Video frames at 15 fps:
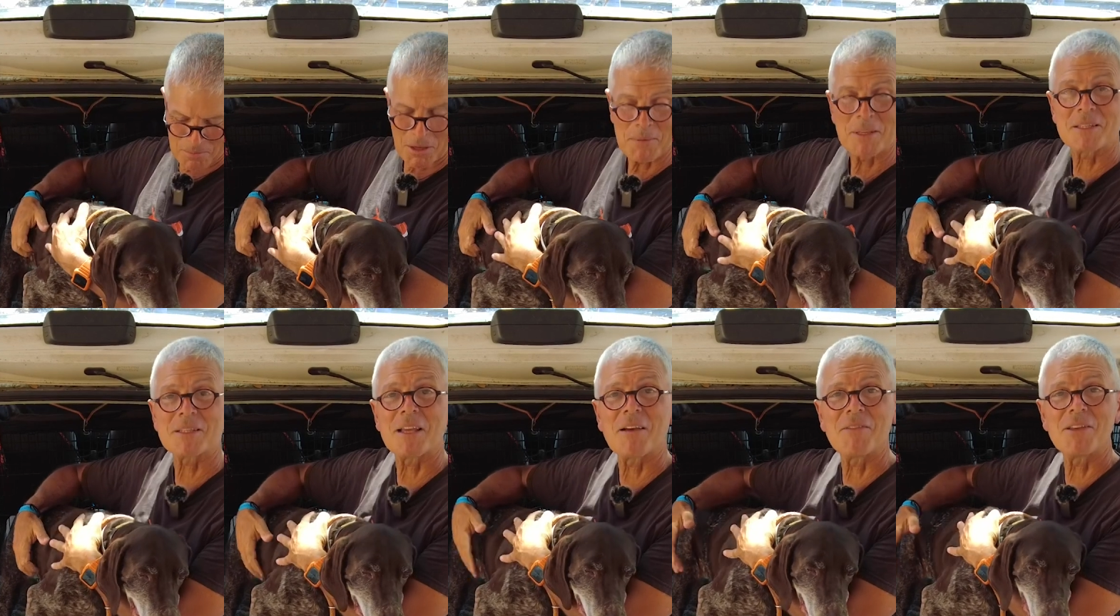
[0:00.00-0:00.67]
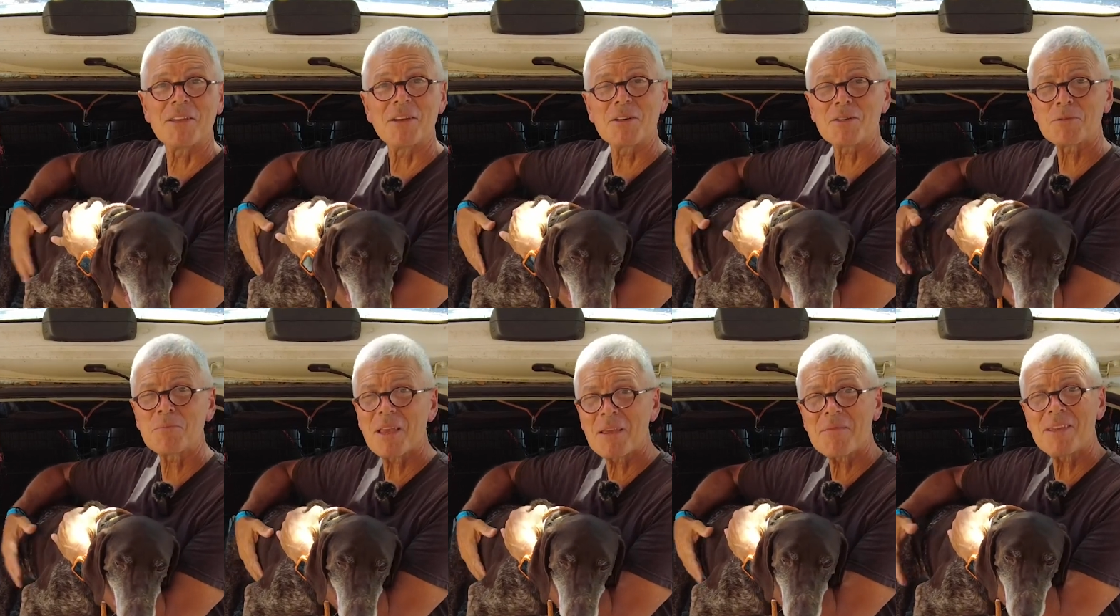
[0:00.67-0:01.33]
maybe seven years,
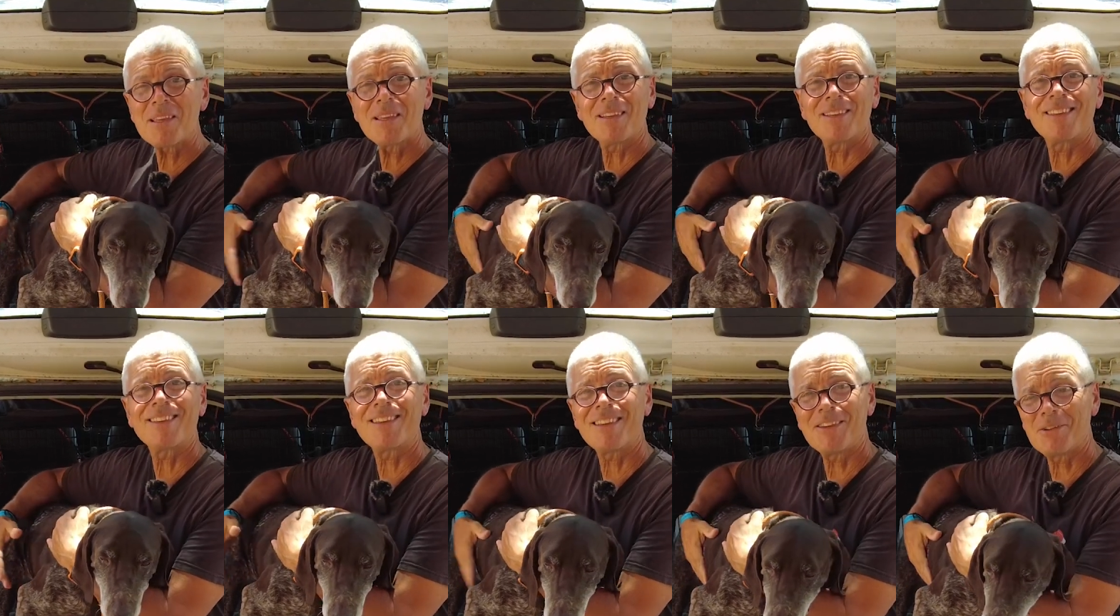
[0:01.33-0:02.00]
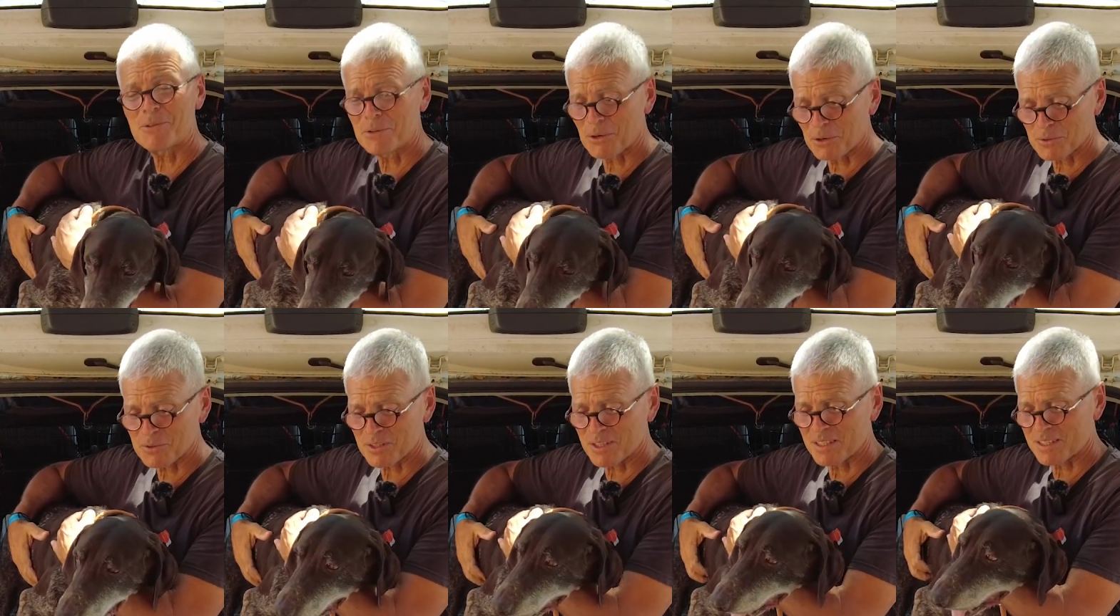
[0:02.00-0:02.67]
maybe. Who
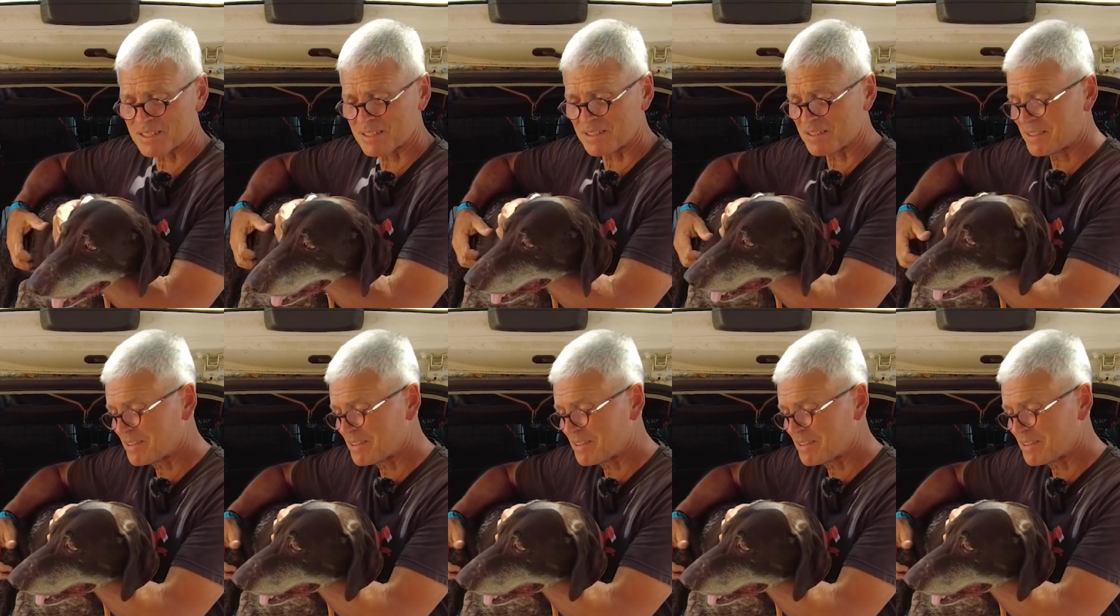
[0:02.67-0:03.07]
knows? He's